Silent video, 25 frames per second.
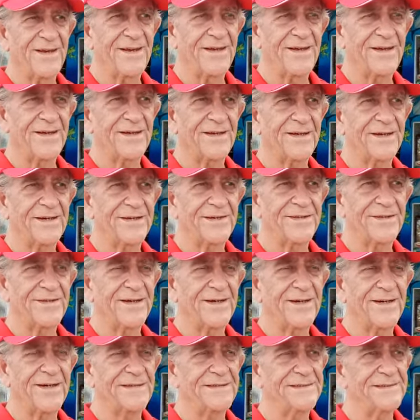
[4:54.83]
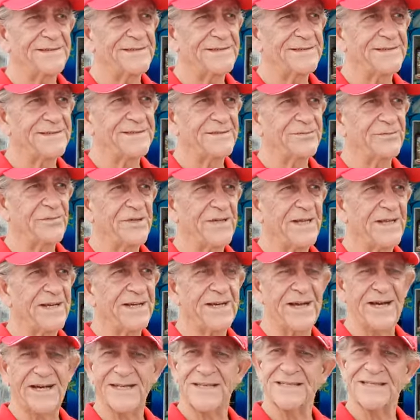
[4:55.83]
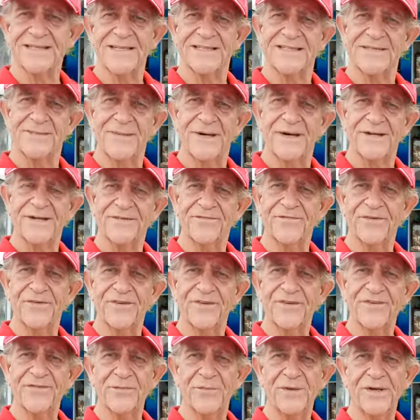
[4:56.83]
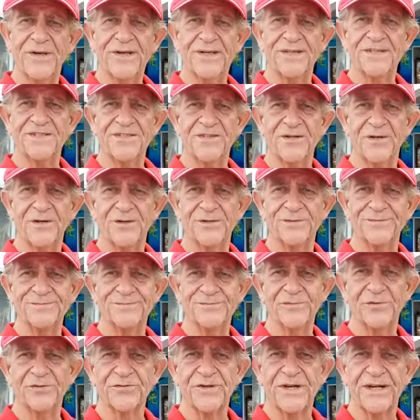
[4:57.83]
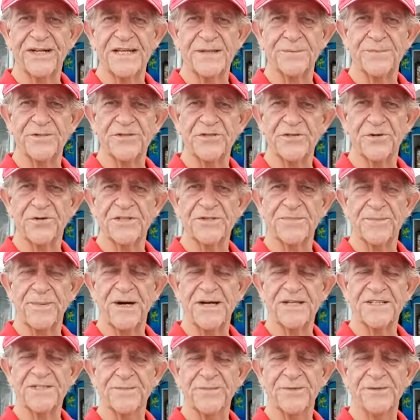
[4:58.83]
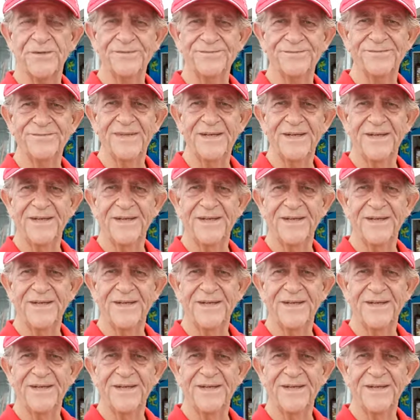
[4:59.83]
And well, I guess that's about it for this week. So we'll try to keep it short as possible.